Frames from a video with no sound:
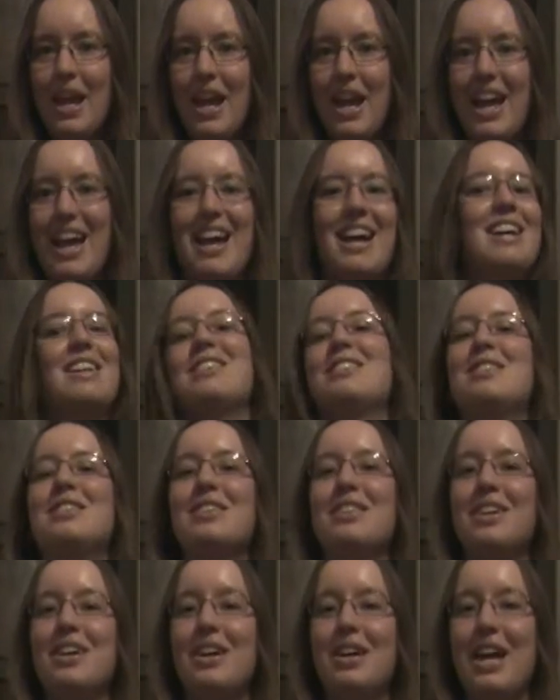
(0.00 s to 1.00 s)
And
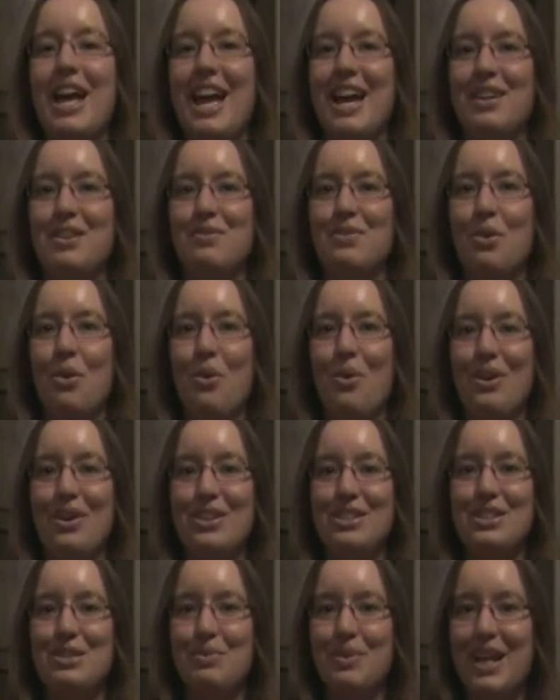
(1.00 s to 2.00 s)
of
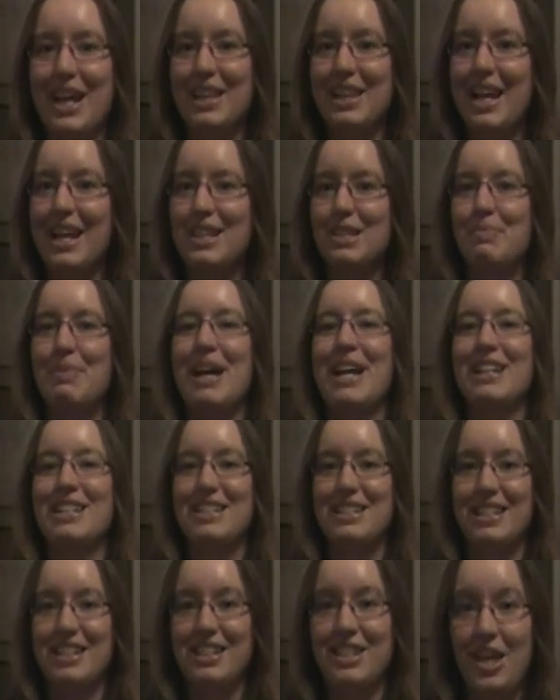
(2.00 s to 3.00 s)
course, what I liked
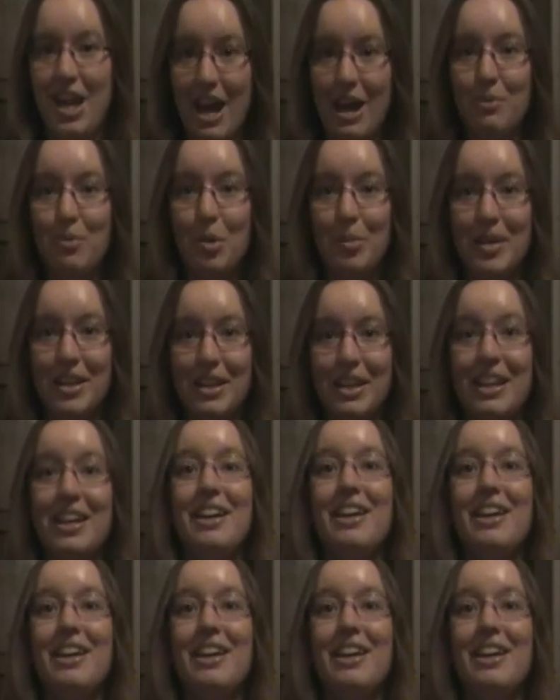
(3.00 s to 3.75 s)
best, Catwoman.